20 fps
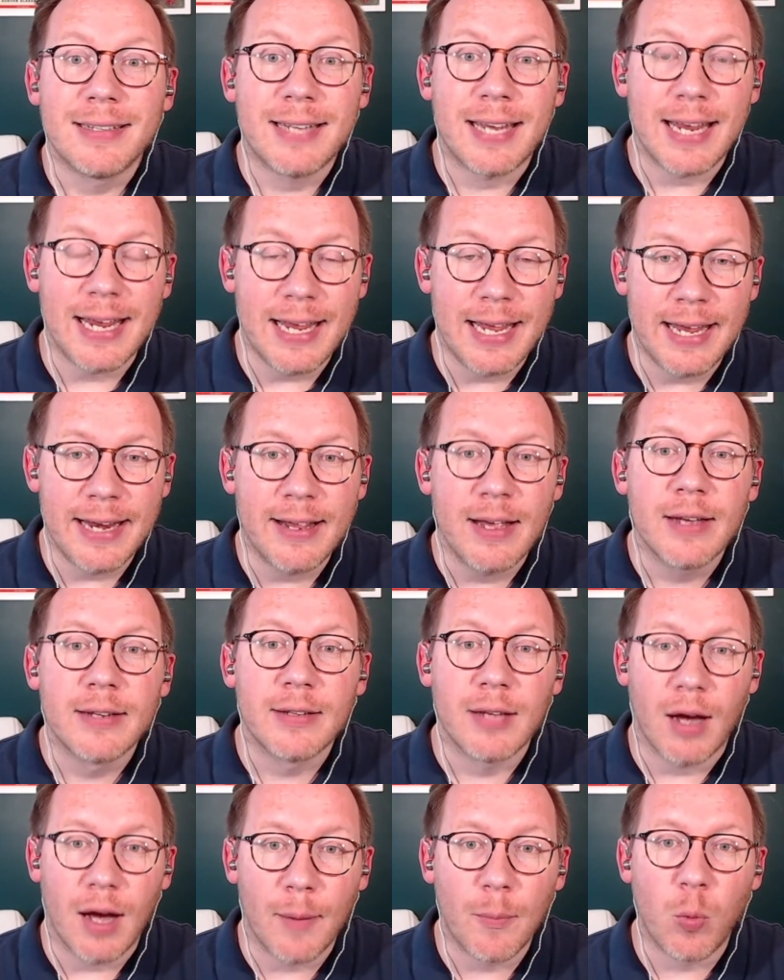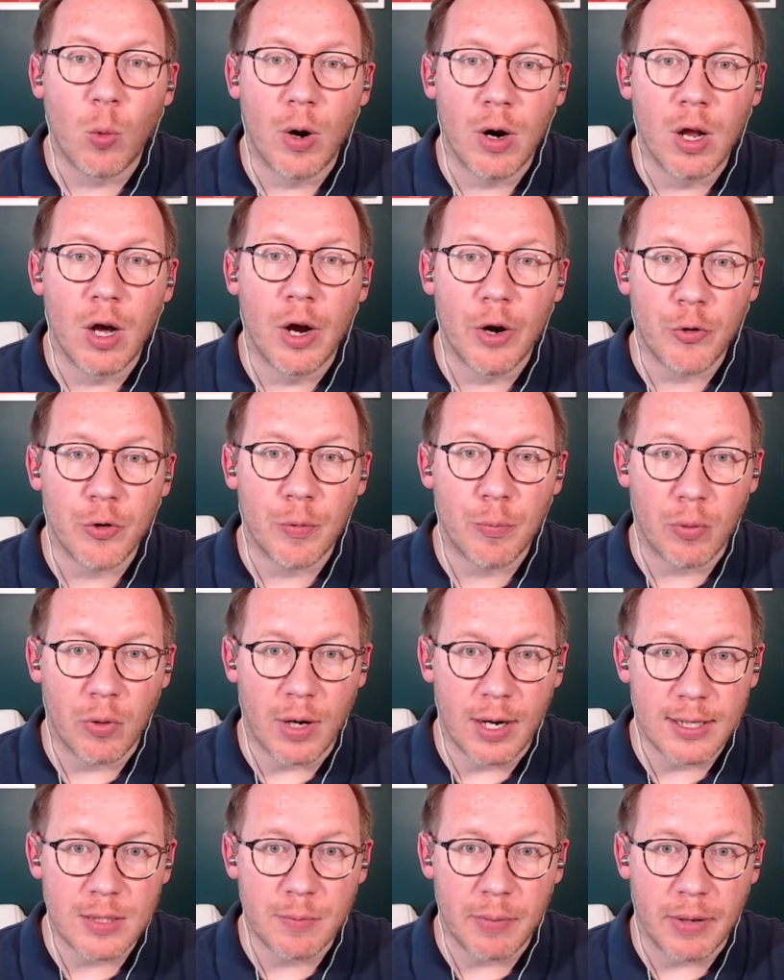10 top 100
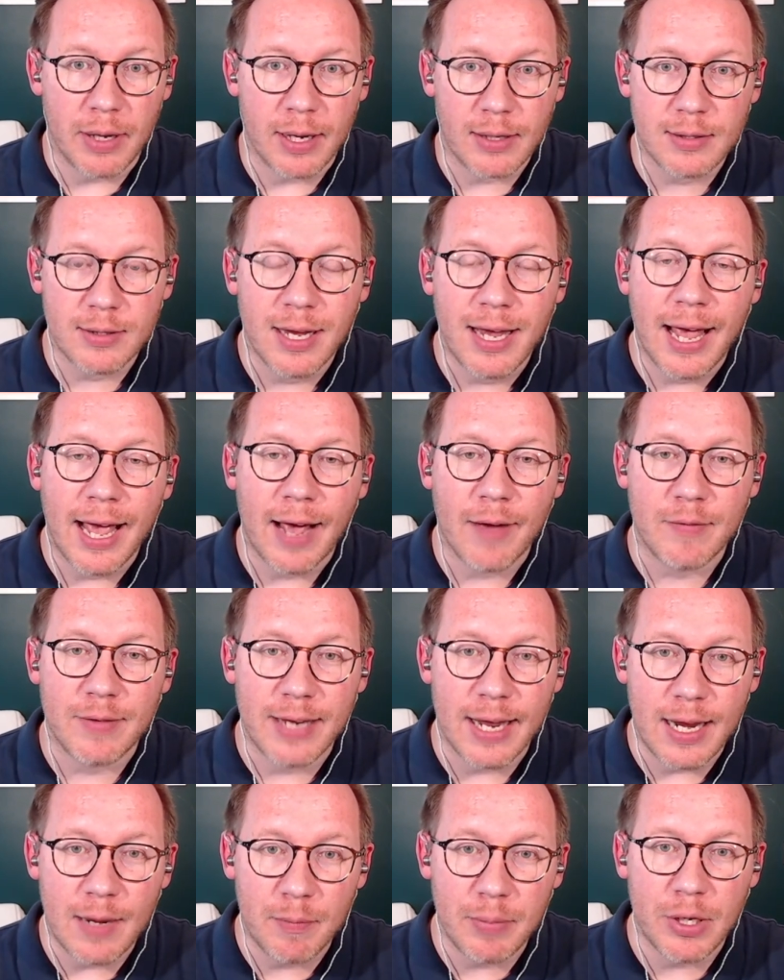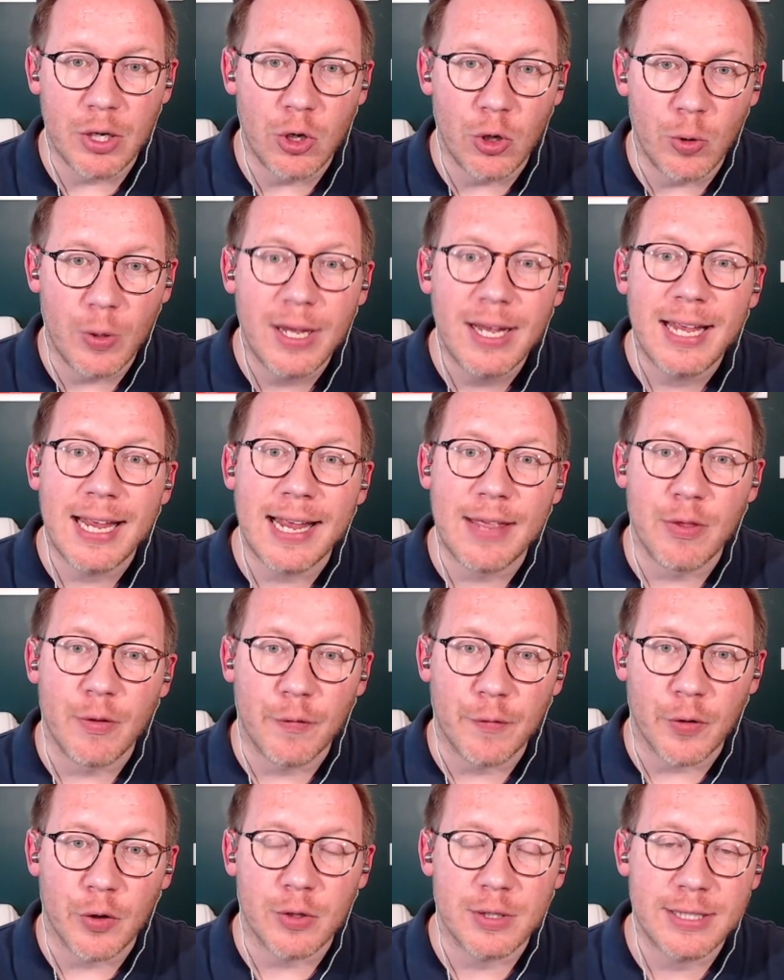prospects have debuted in the
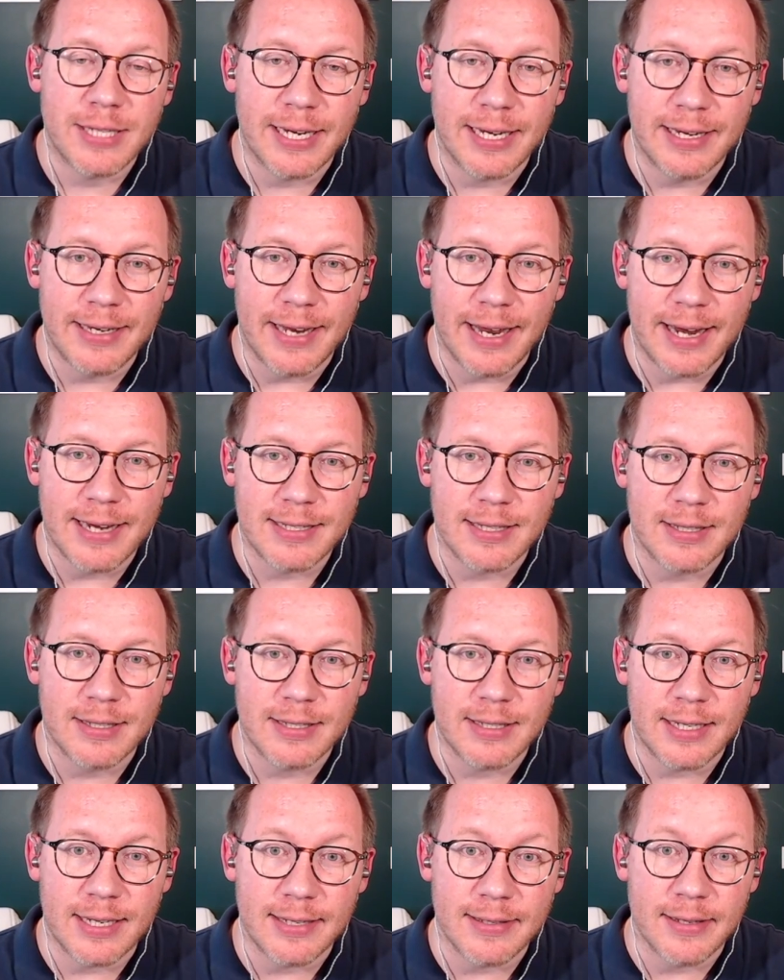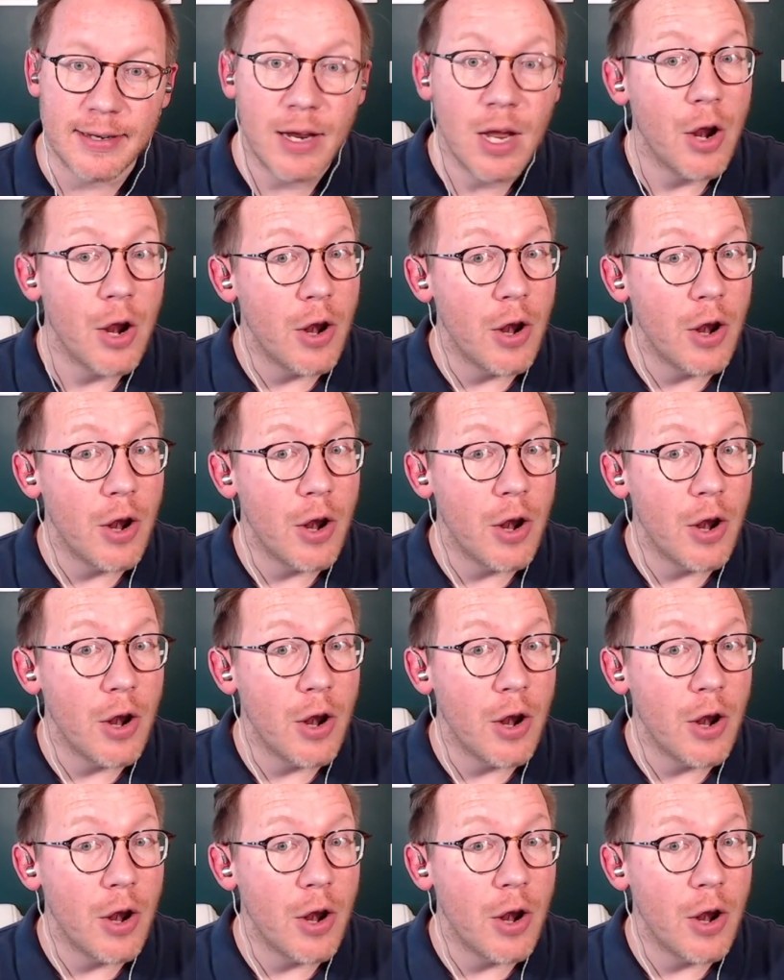first 10 days of the season.